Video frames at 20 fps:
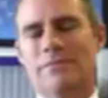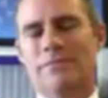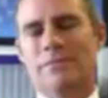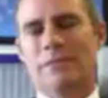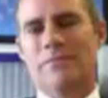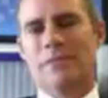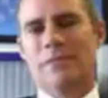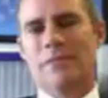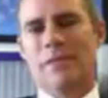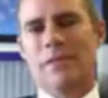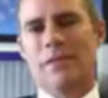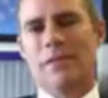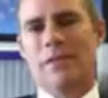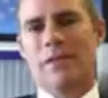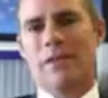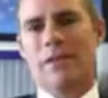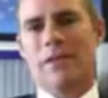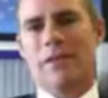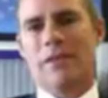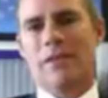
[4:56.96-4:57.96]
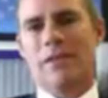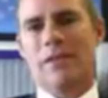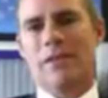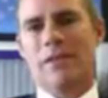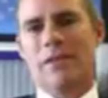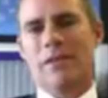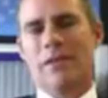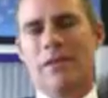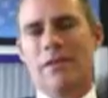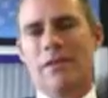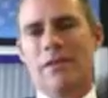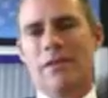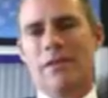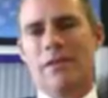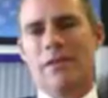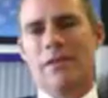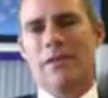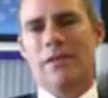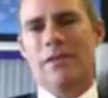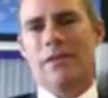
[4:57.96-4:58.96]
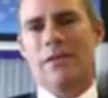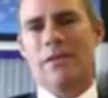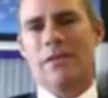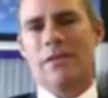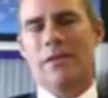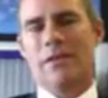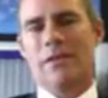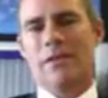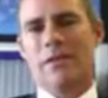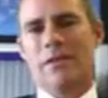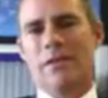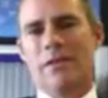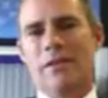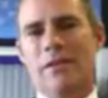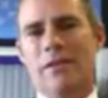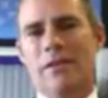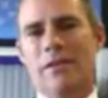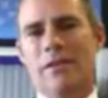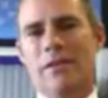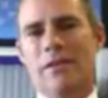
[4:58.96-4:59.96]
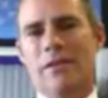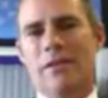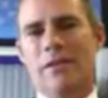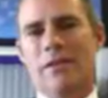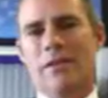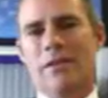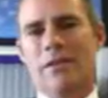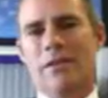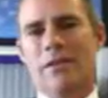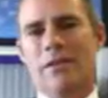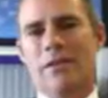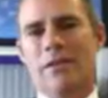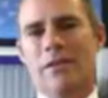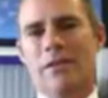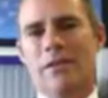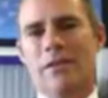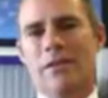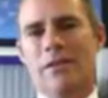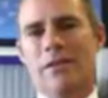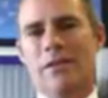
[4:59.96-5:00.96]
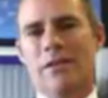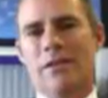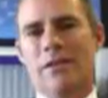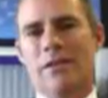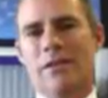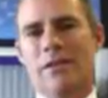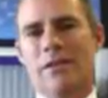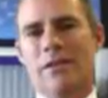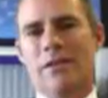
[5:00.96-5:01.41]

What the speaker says: (silent)